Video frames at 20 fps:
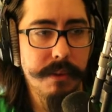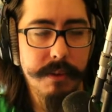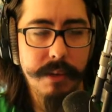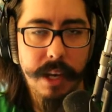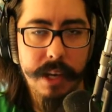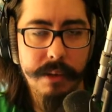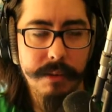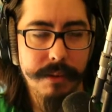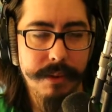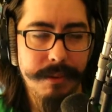
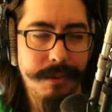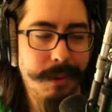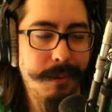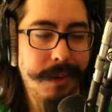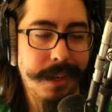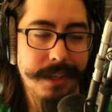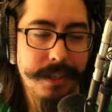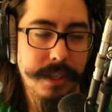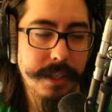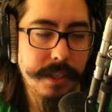maybe
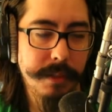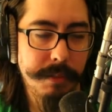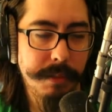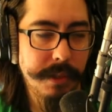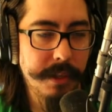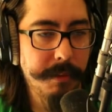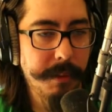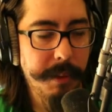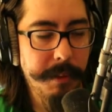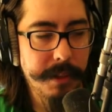not
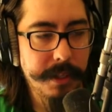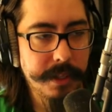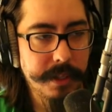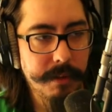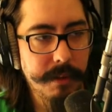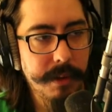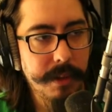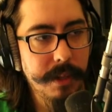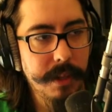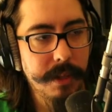discipline, maybe that's
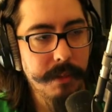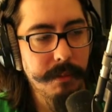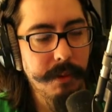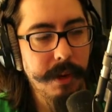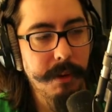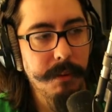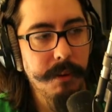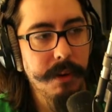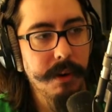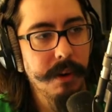not the
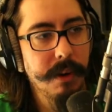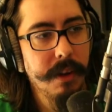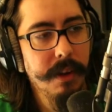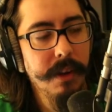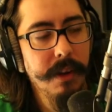right word.